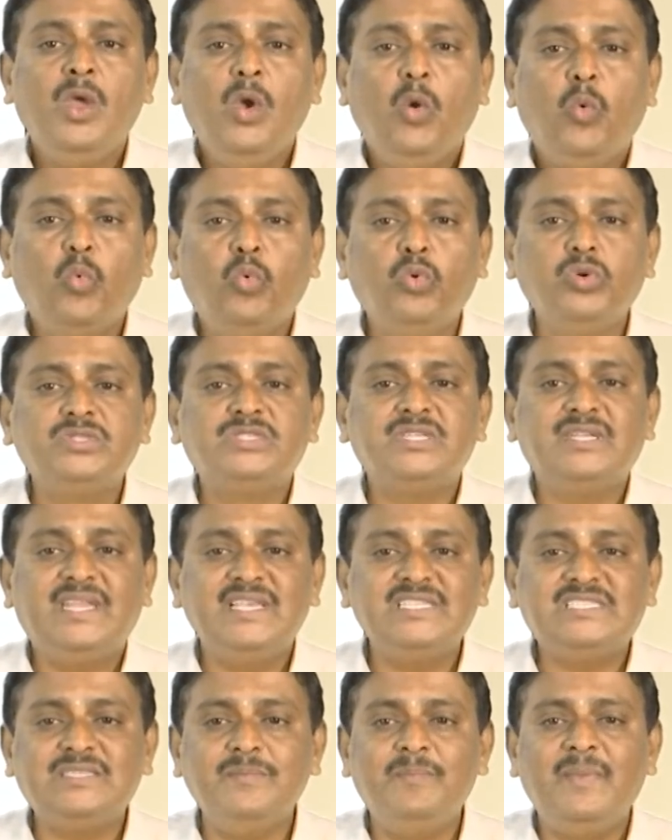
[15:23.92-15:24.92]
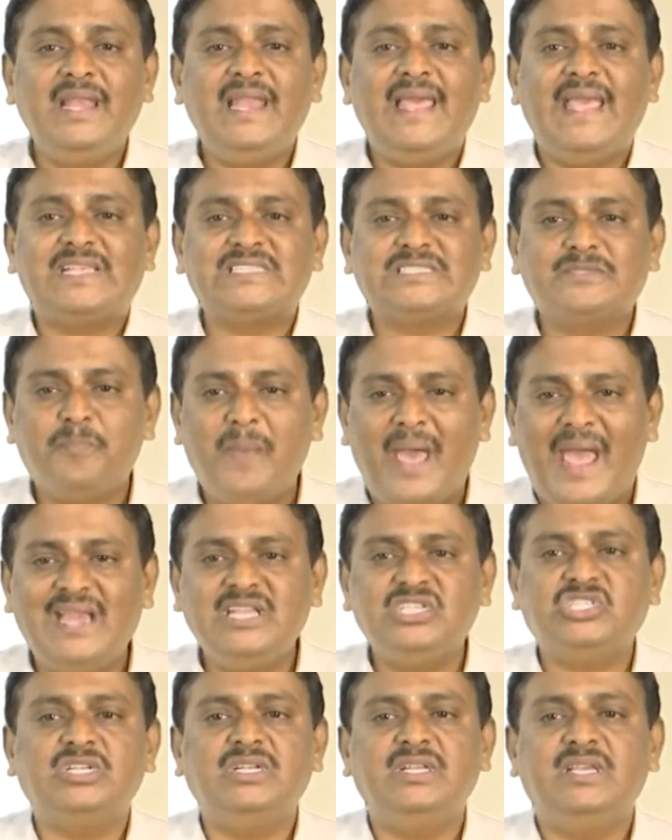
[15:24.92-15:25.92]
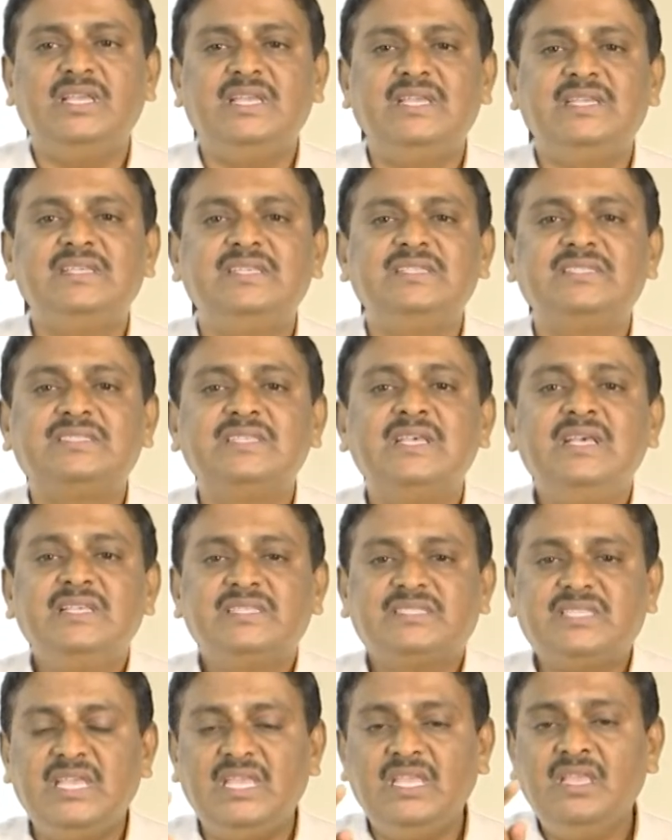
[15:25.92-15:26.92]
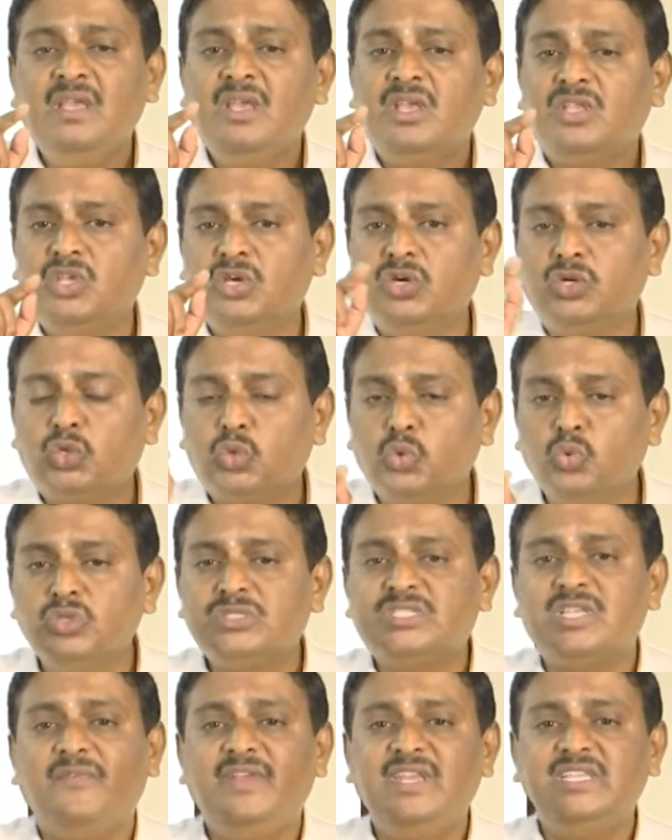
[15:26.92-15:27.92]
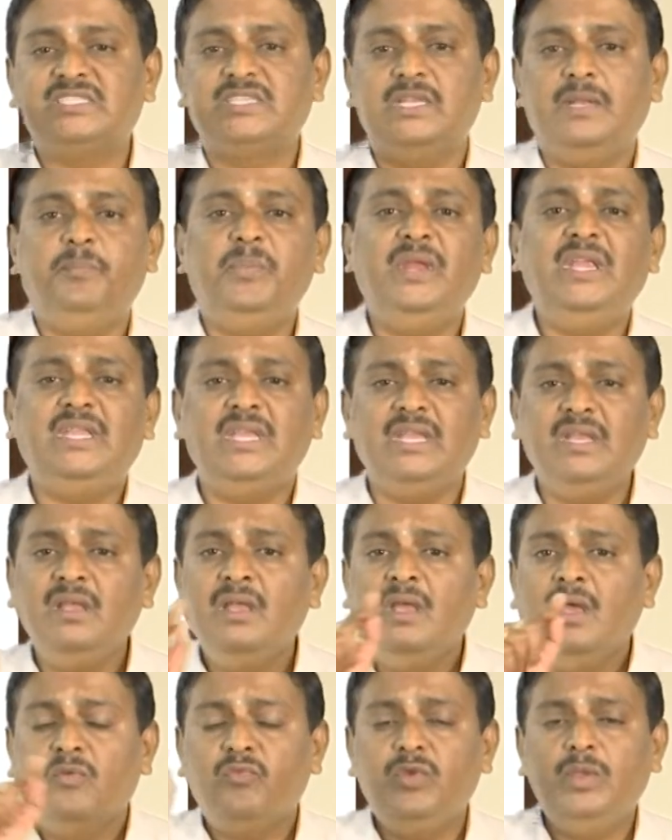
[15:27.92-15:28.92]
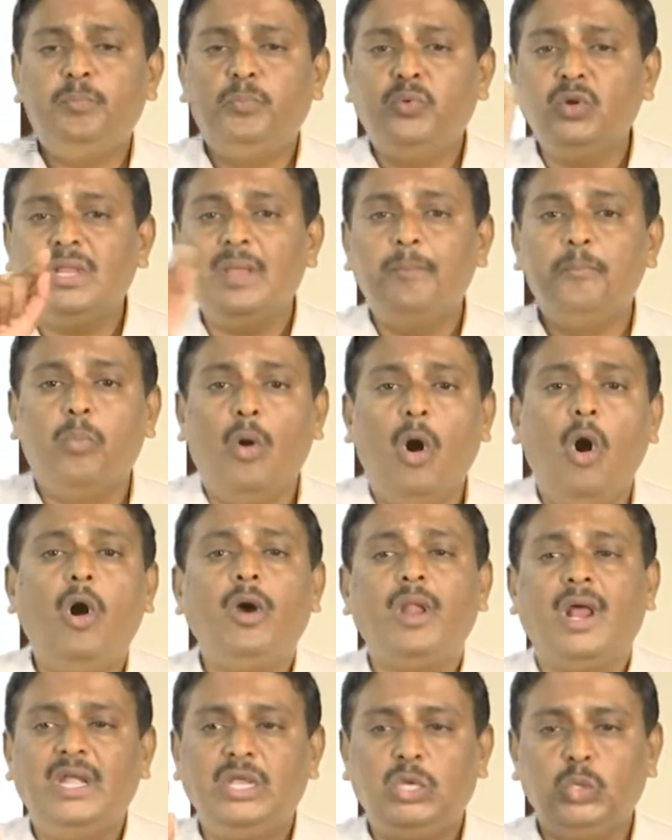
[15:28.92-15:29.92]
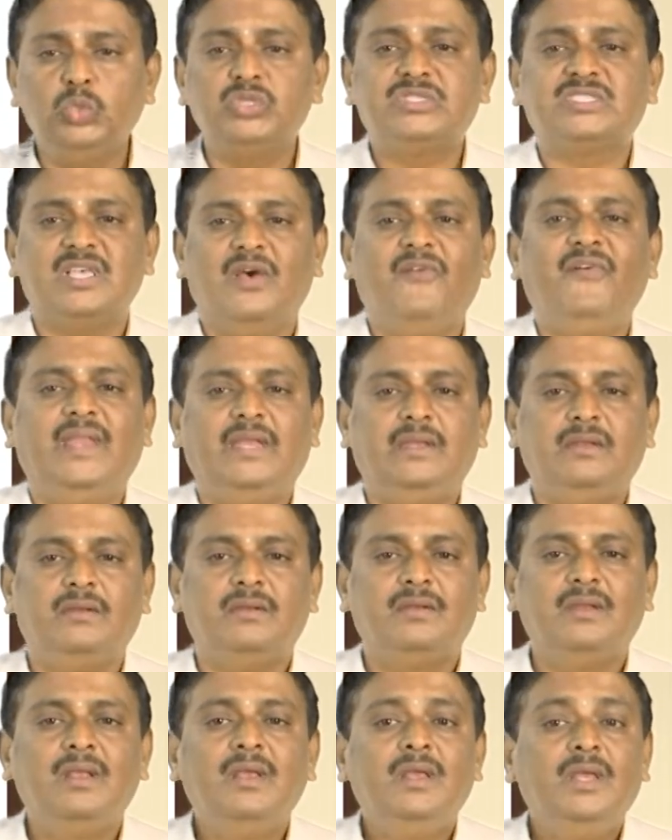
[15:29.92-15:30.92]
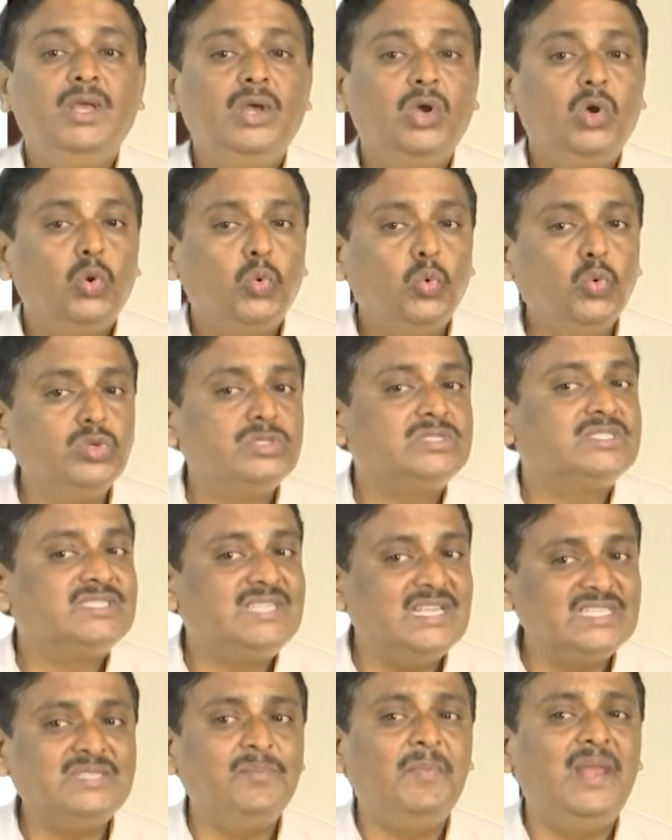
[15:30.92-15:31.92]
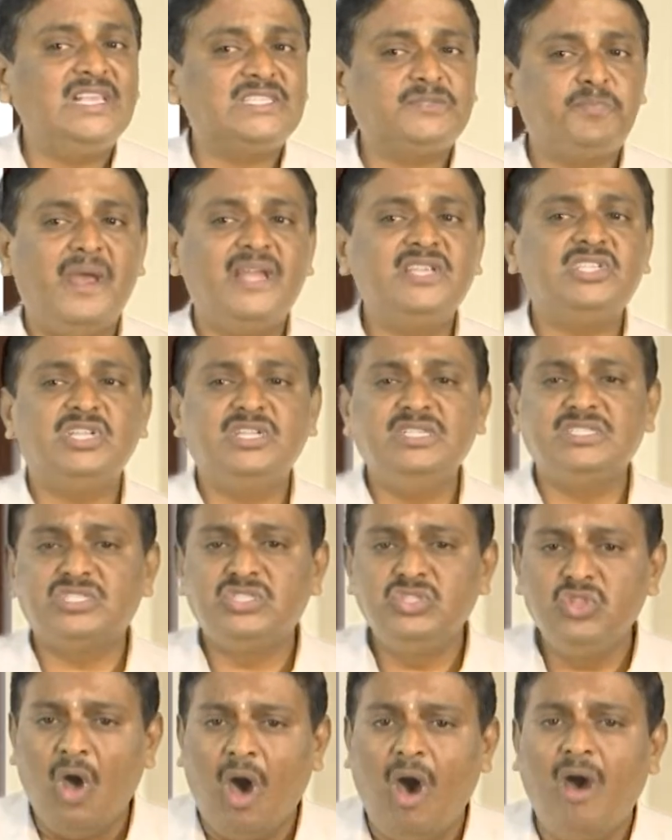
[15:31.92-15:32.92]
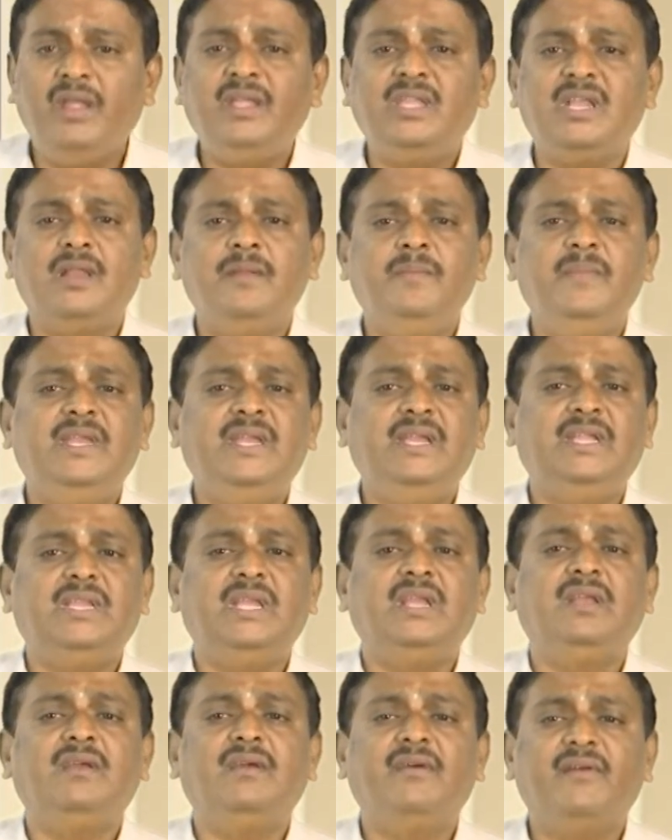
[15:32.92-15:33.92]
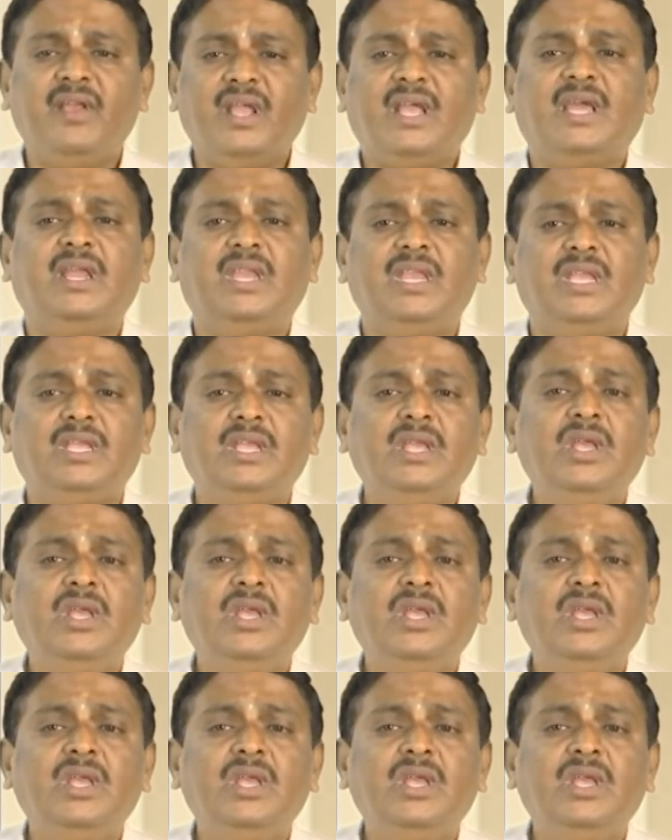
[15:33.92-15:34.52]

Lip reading: whose decimal expansion is, see here 27 is repeating, we put a bar on 27, whose decimal expansion is non-terminating recurring.